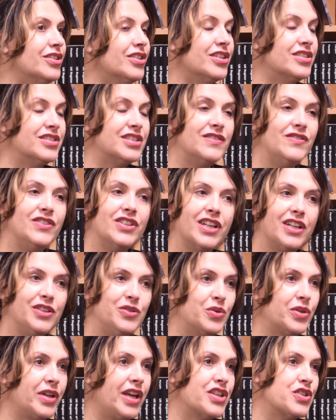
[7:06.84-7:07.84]
civic
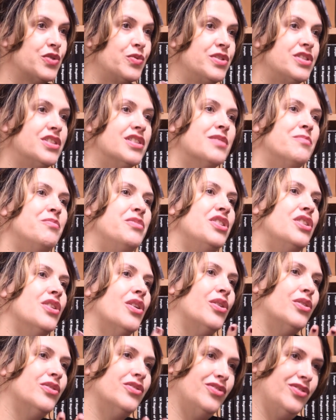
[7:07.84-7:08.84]
education, which is
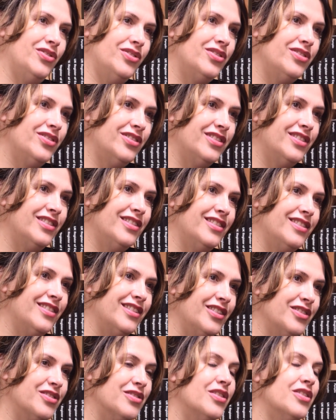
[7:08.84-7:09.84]
beyond
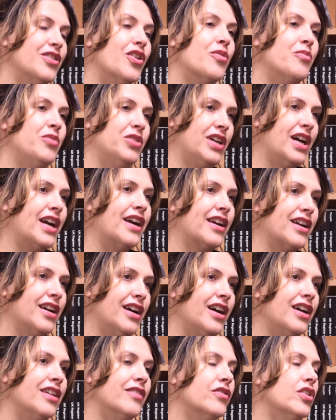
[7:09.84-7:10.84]
a normal
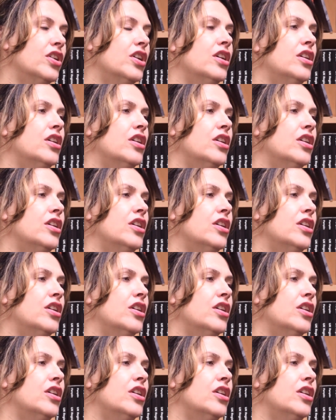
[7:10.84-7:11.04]
archive.